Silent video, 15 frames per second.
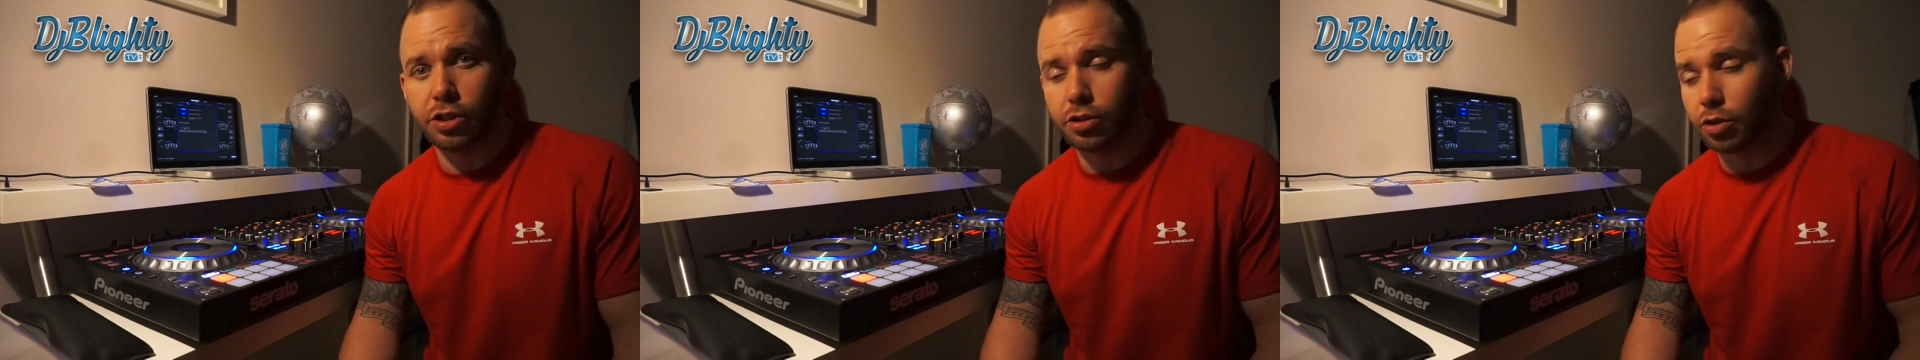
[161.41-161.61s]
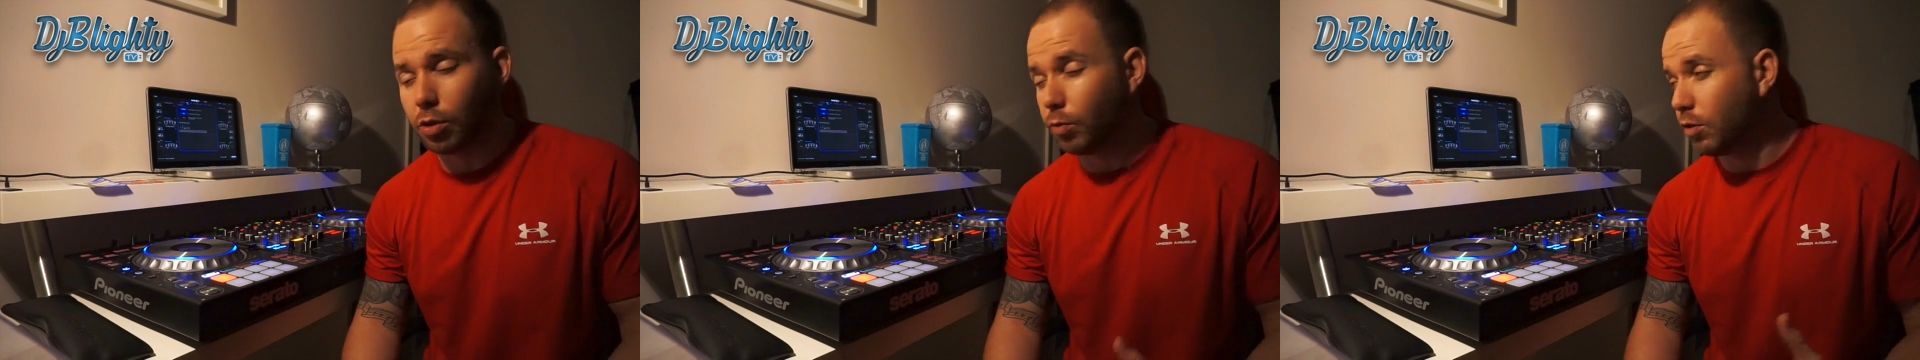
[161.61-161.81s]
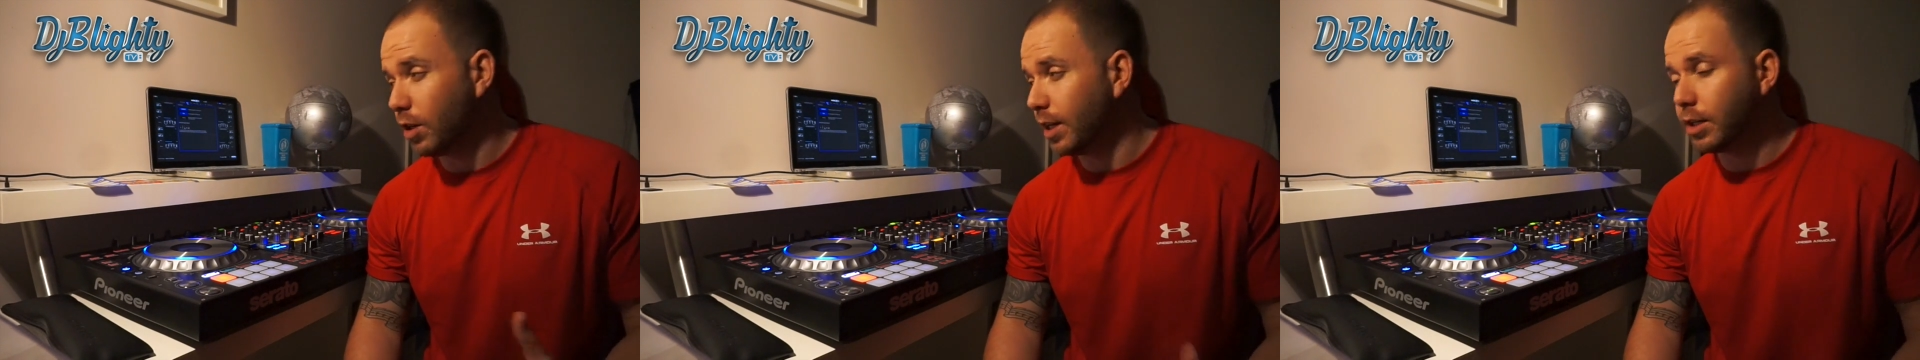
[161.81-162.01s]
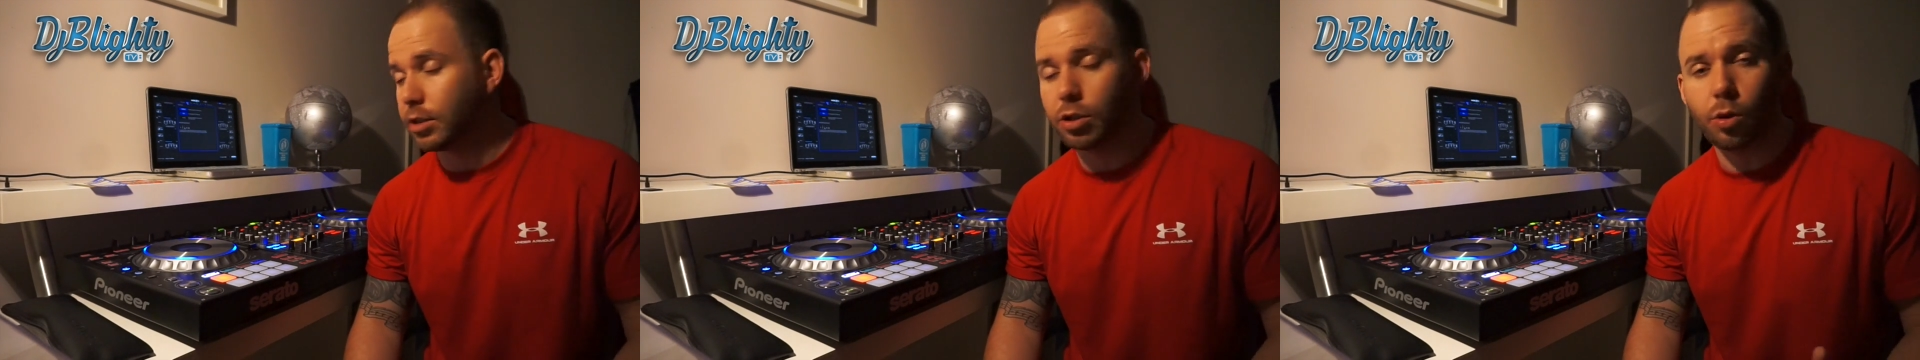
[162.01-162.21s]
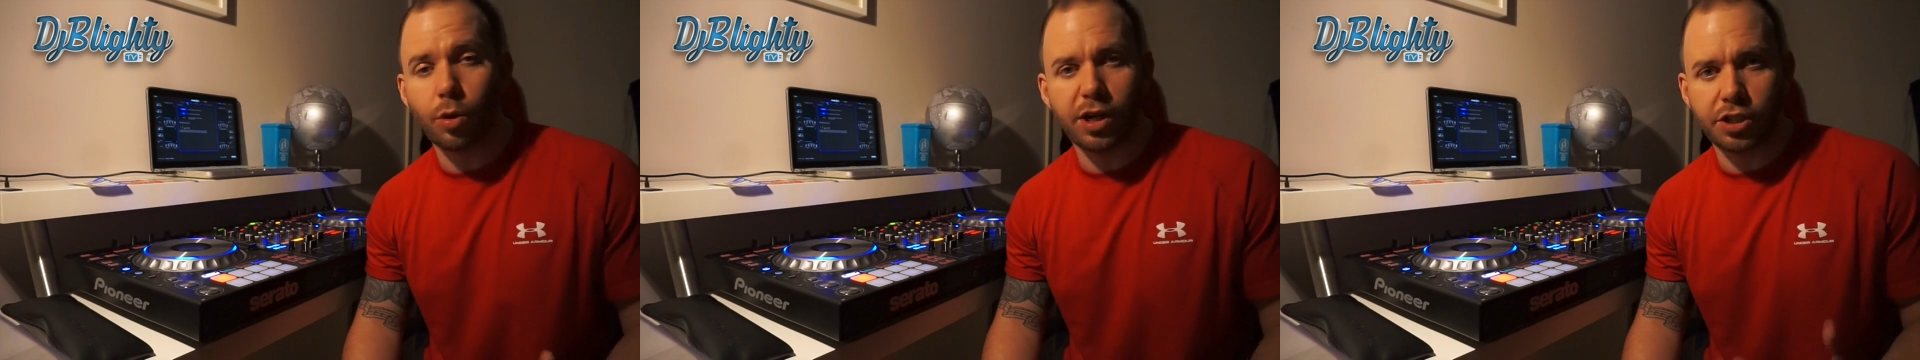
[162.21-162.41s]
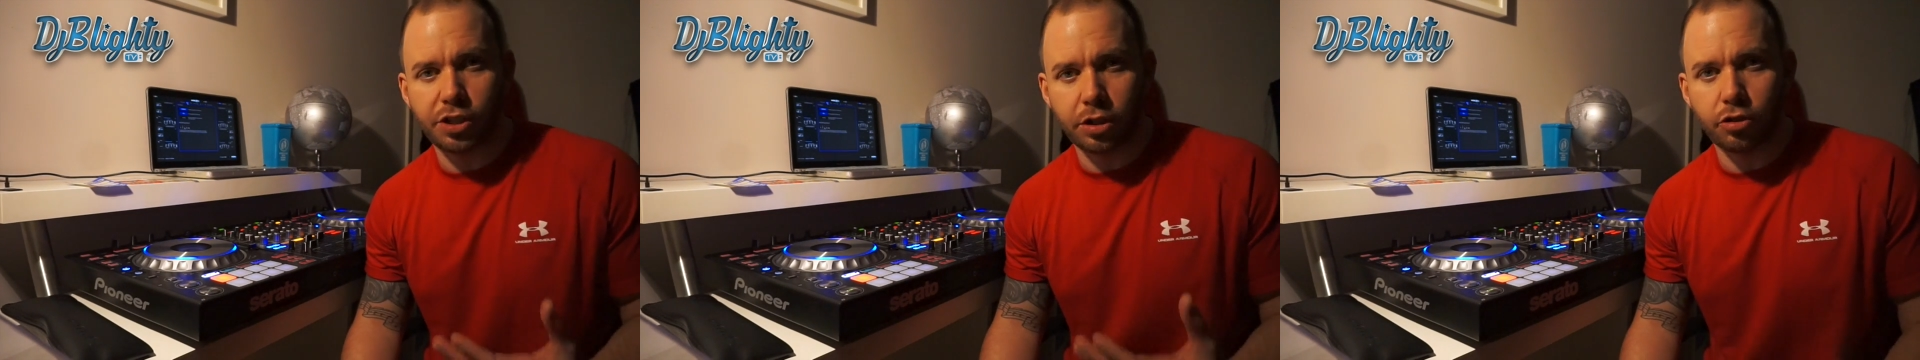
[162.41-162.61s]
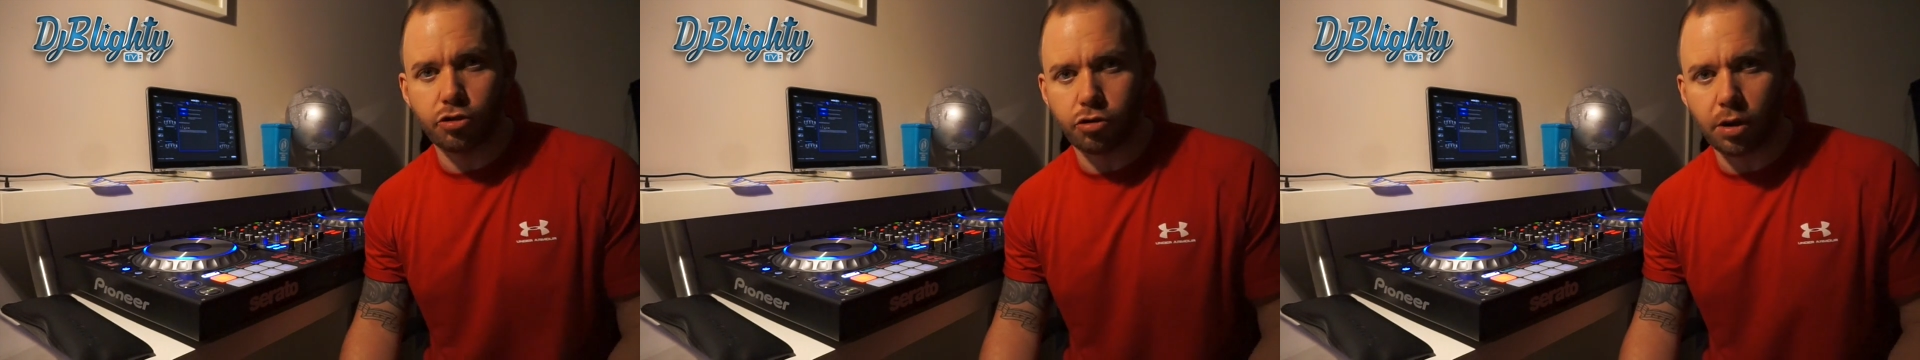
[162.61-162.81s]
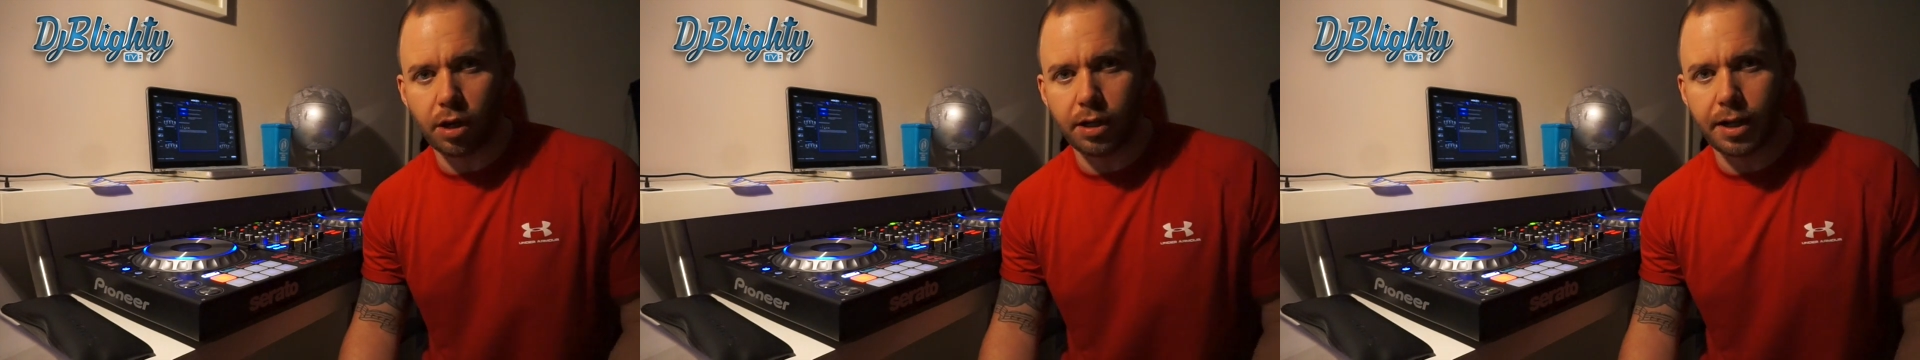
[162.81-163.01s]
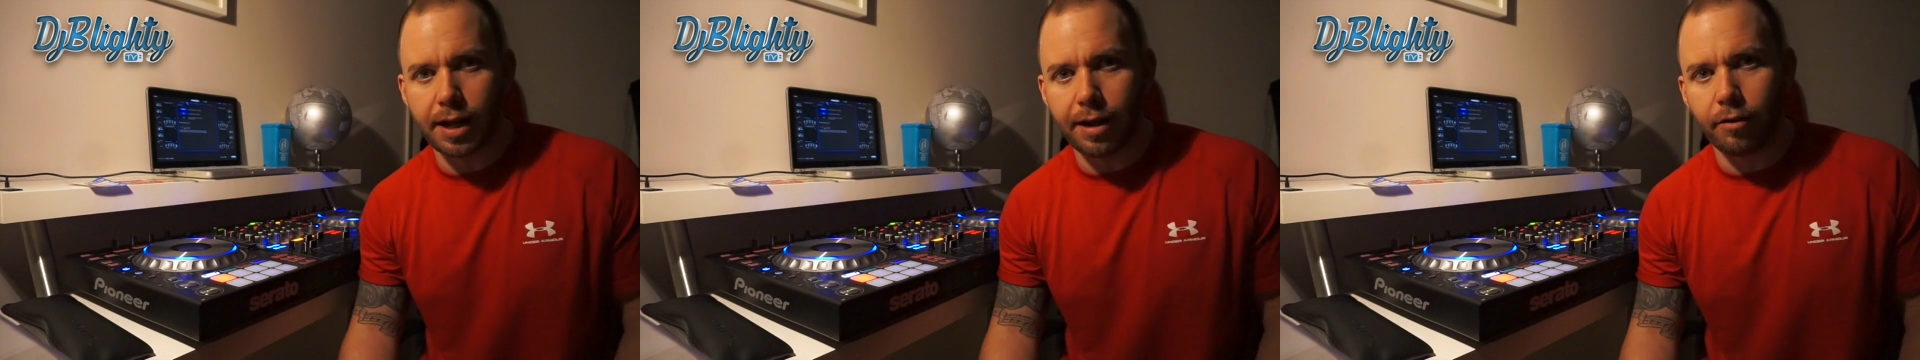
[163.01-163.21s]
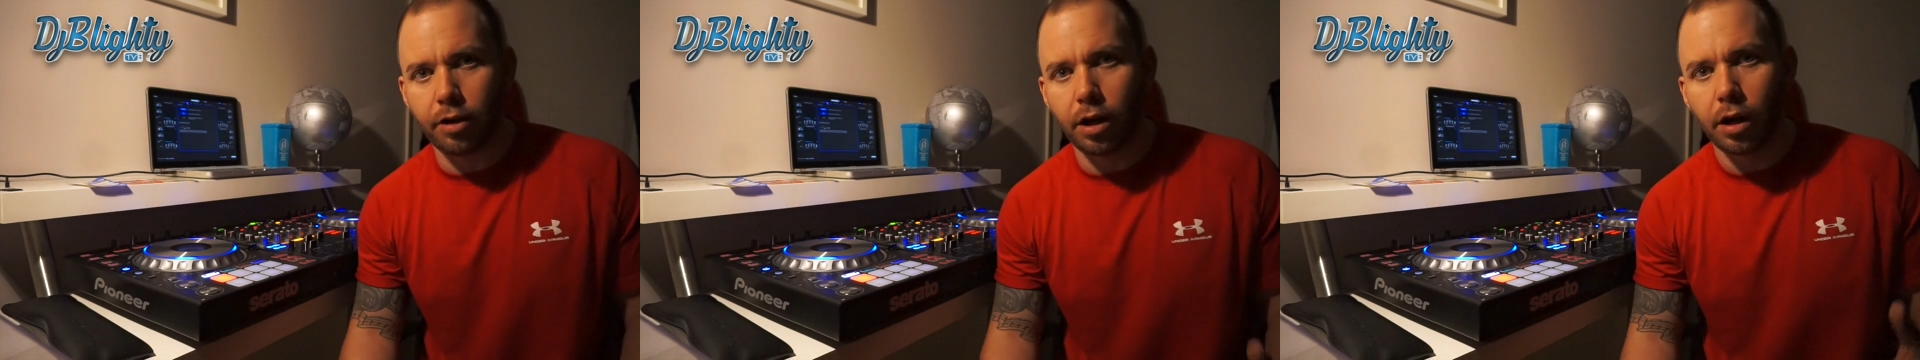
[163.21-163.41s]
So really it's a question of trial and
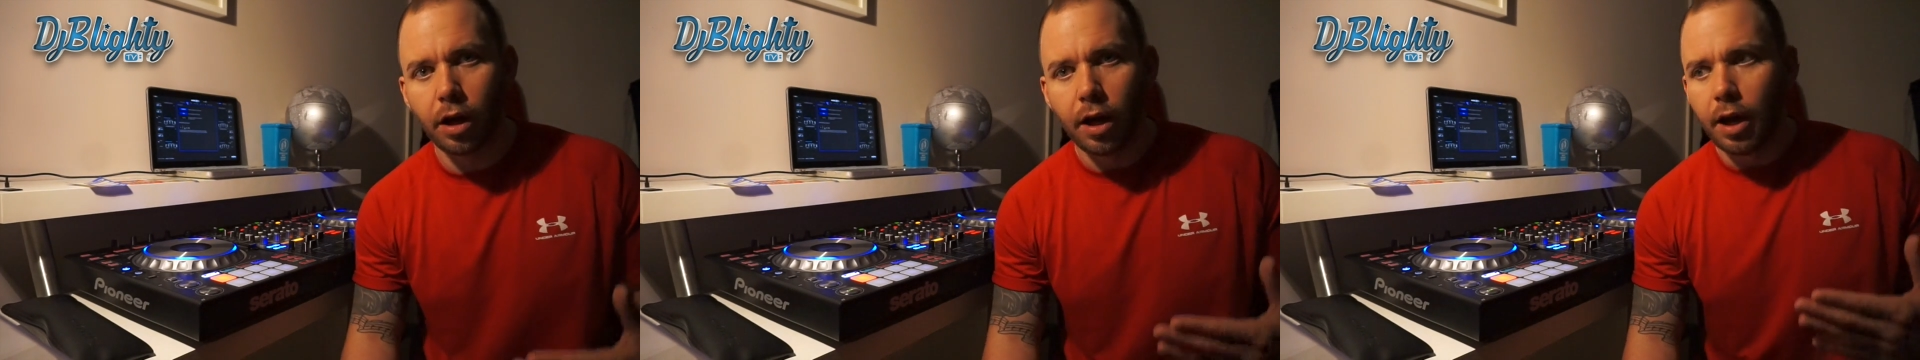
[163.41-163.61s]
error.